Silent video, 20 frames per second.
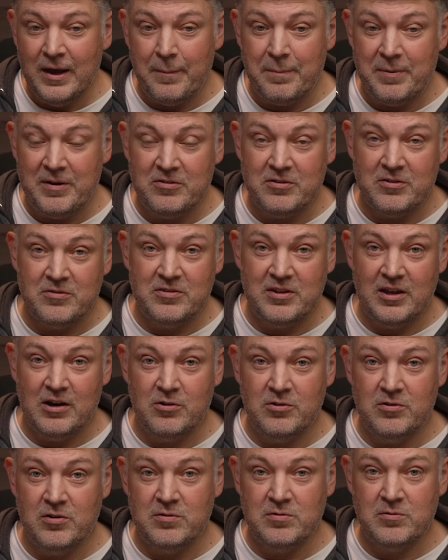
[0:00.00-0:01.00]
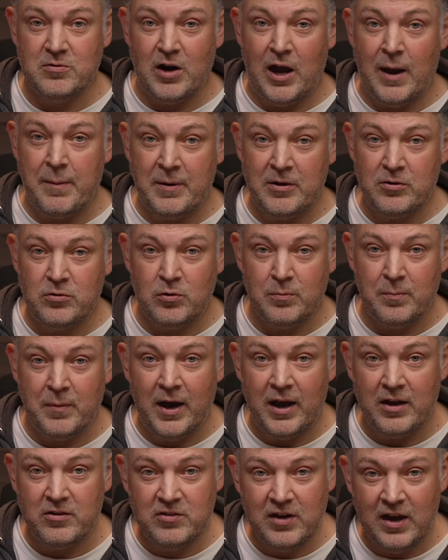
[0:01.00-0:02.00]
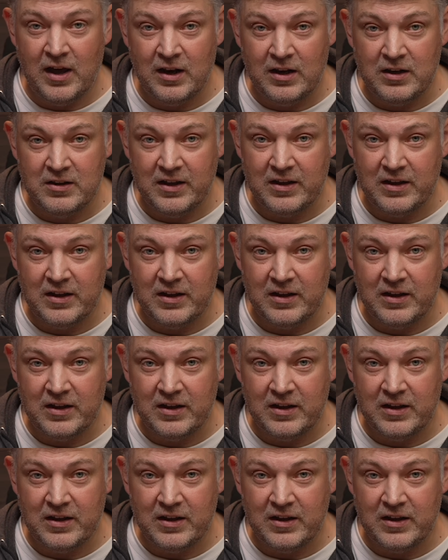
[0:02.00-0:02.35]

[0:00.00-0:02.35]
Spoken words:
please consider subscribing to my channel.